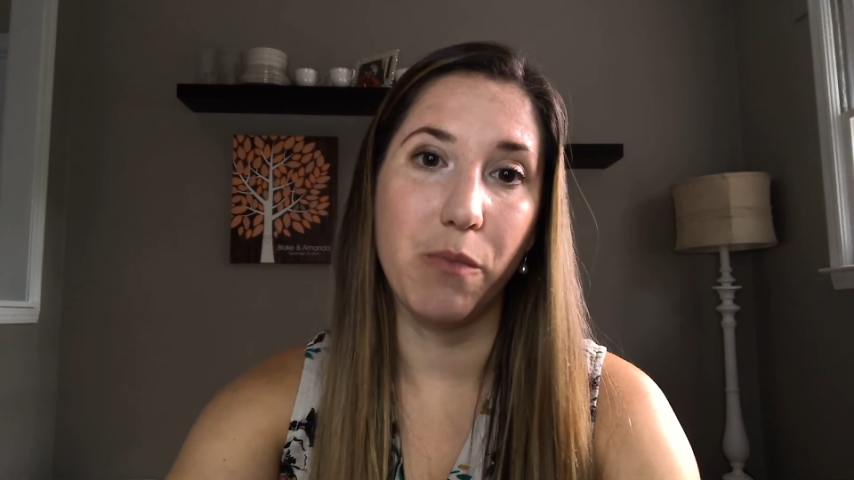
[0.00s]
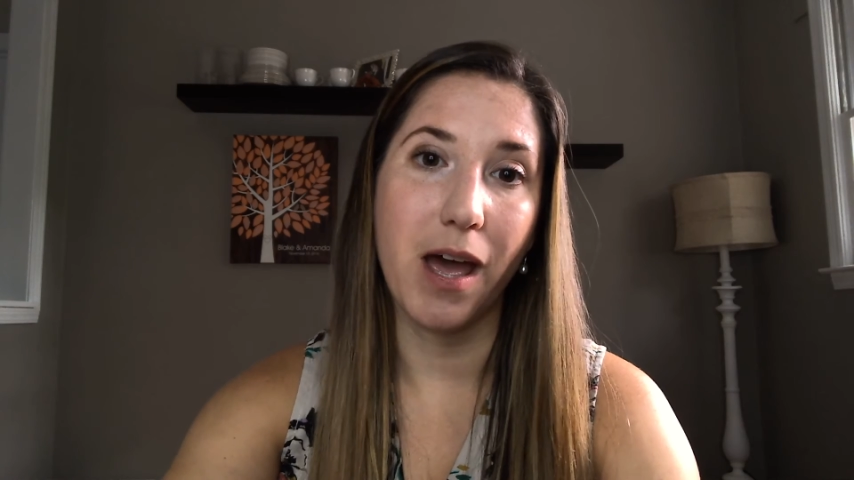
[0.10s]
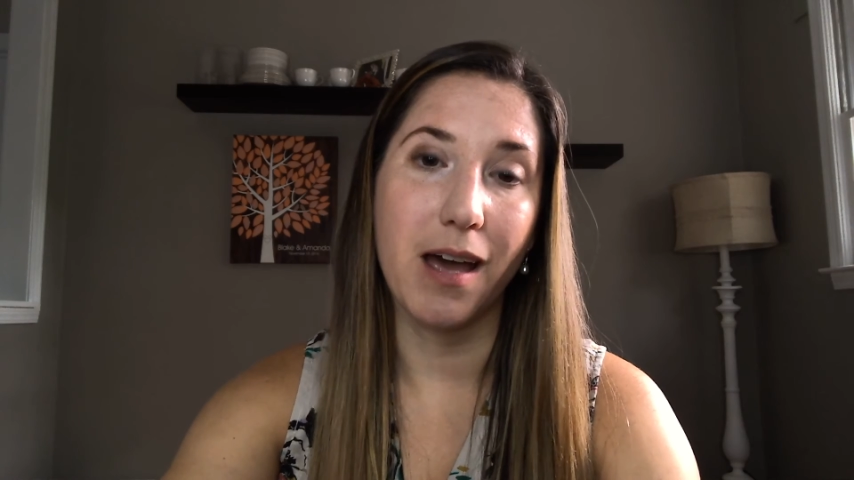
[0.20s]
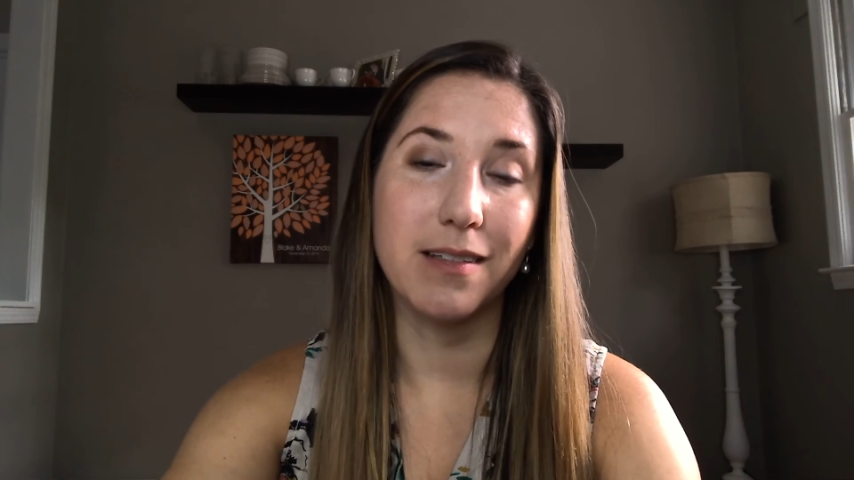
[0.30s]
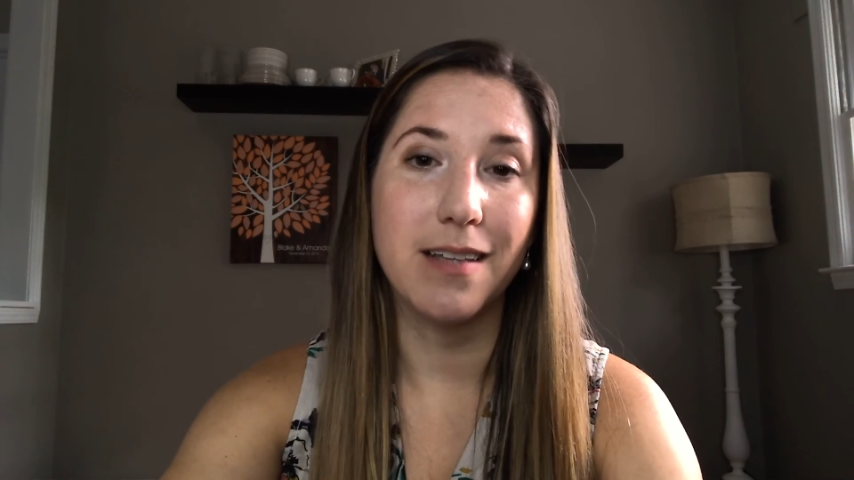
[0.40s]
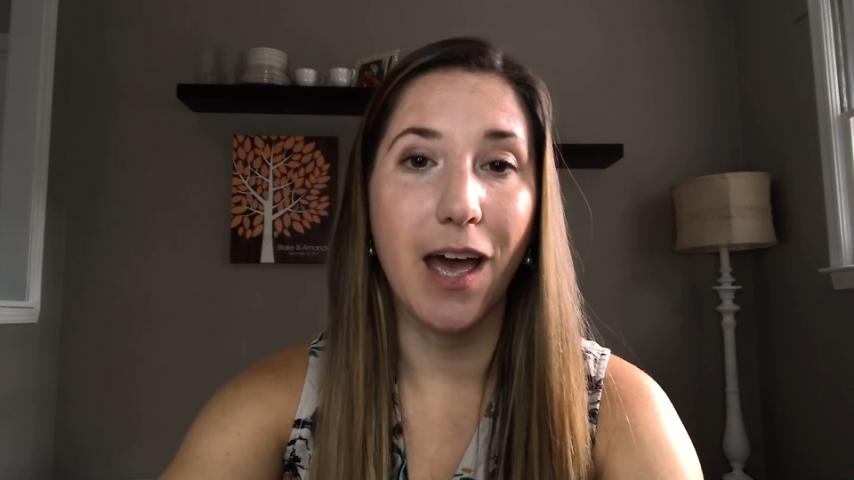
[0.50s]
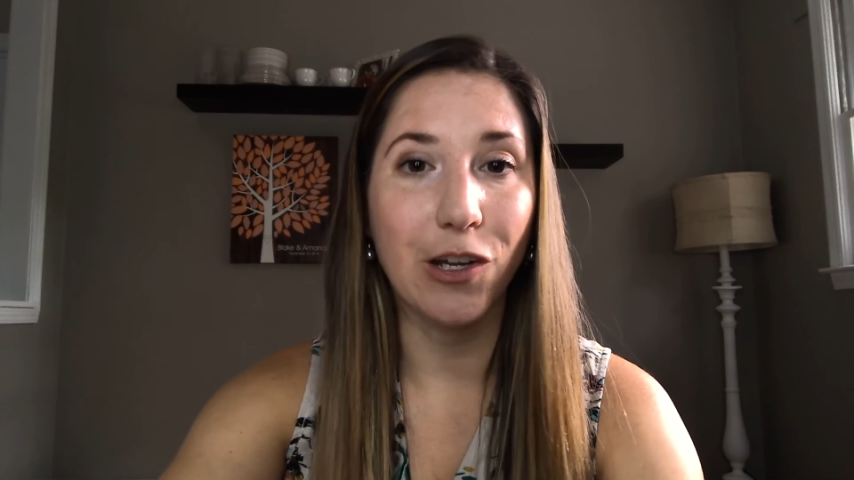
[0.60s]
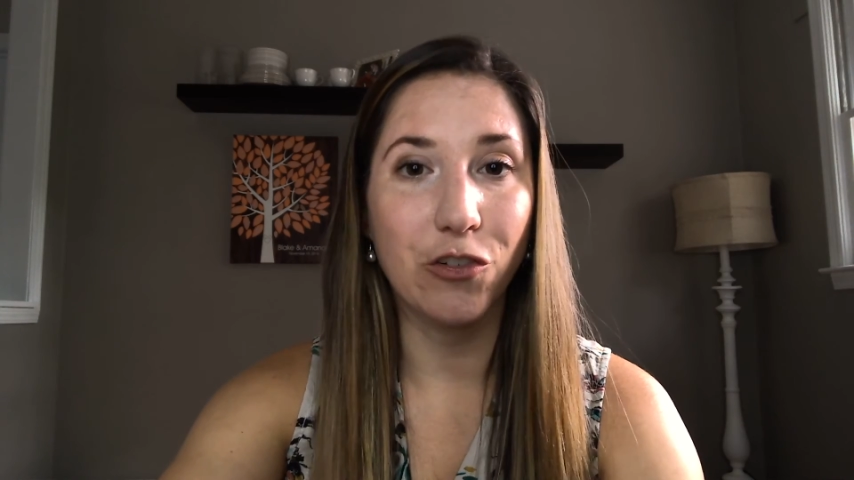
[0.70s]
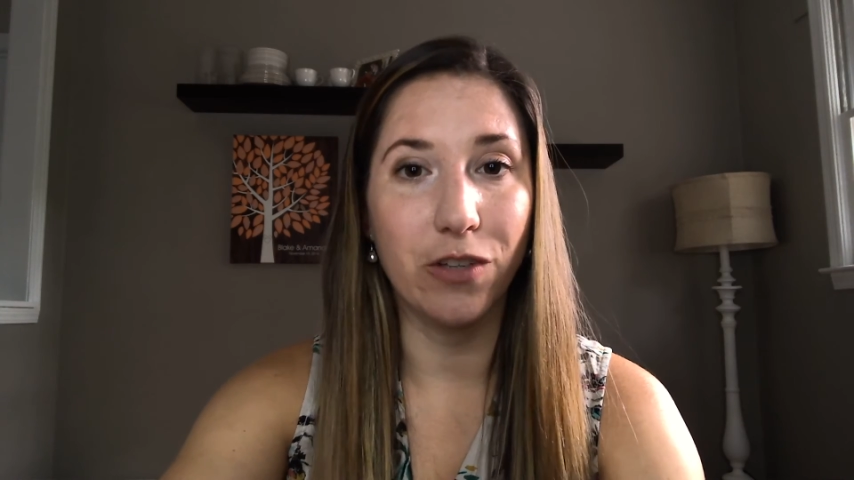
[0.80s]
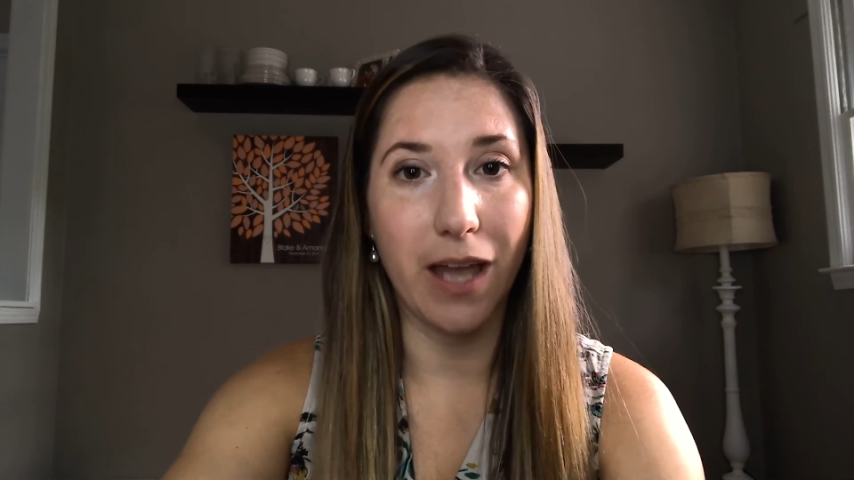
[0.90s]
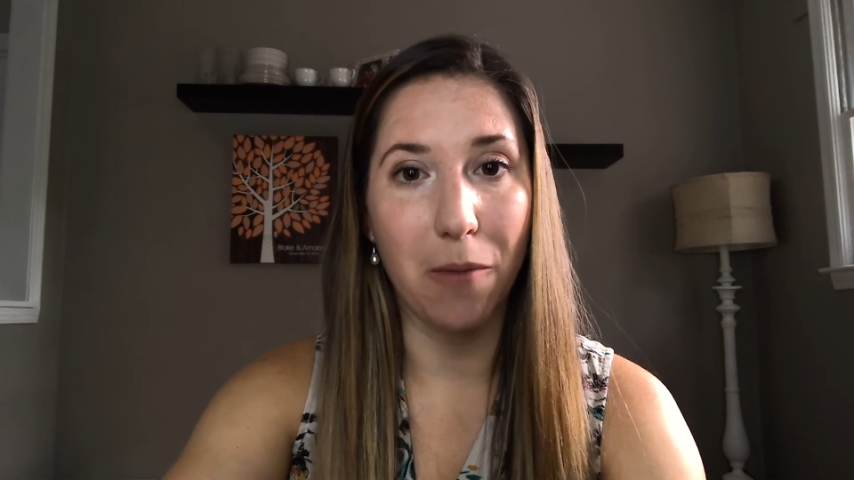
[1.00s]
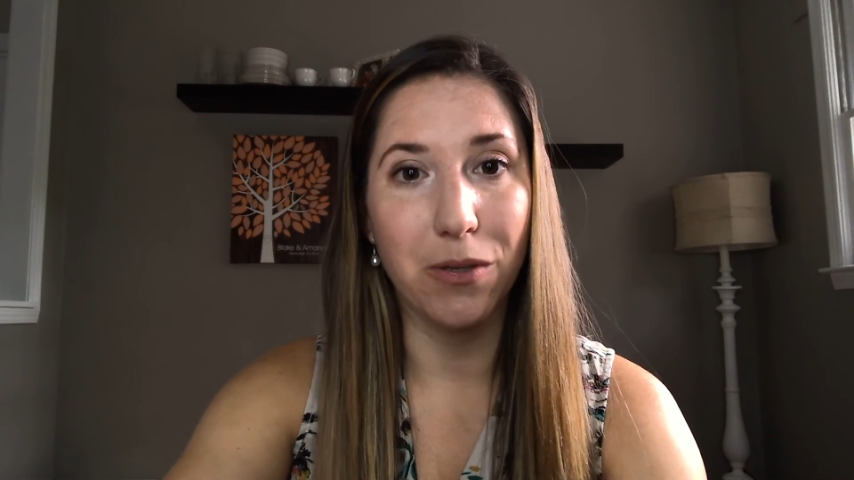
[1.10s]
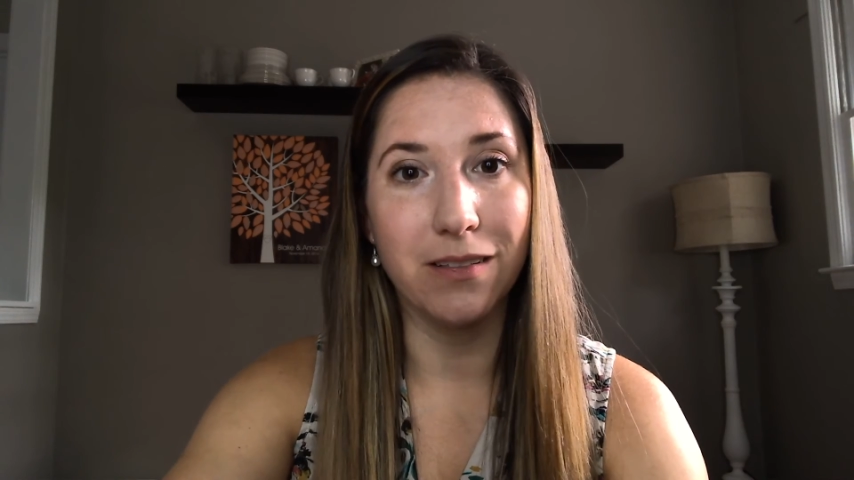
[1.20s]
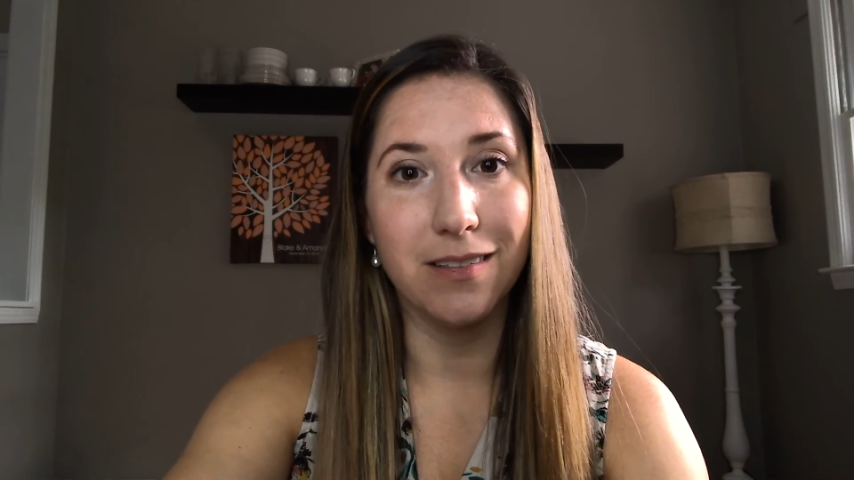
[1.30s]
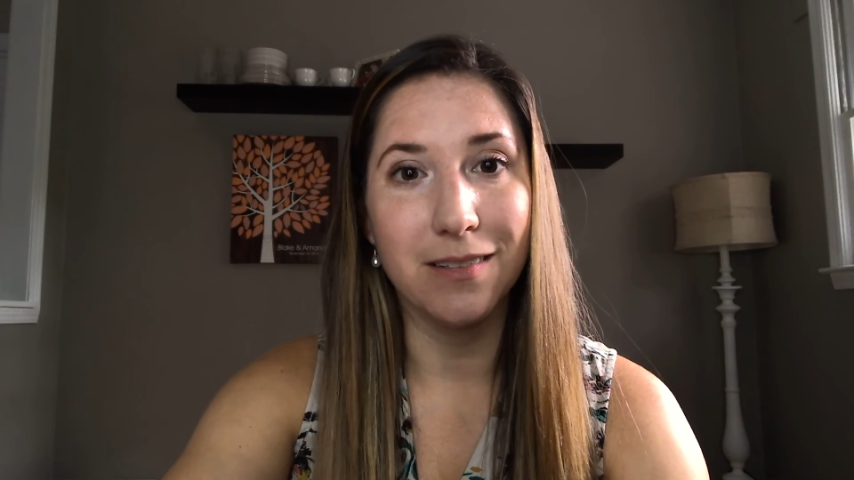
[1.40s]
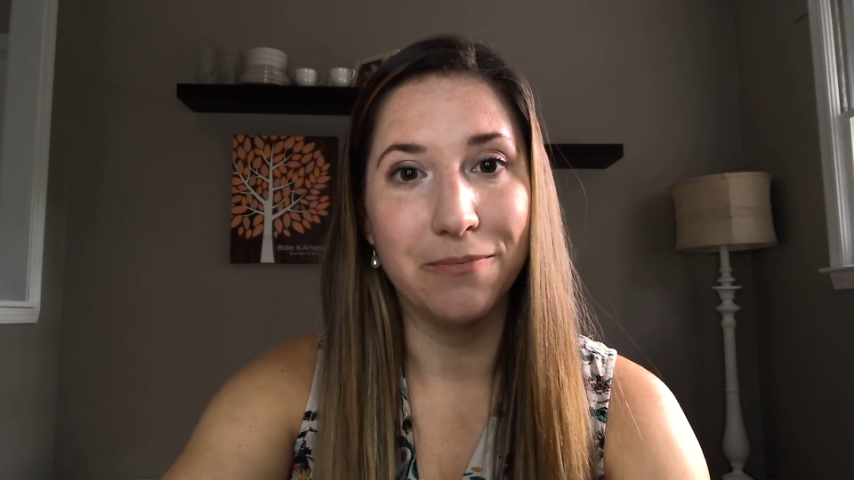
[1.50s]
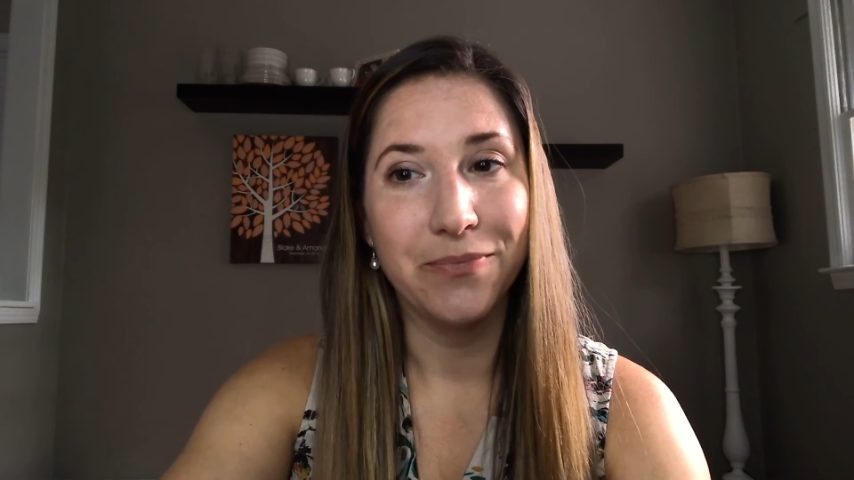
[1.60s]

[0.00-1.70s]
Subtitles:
pass actually happens.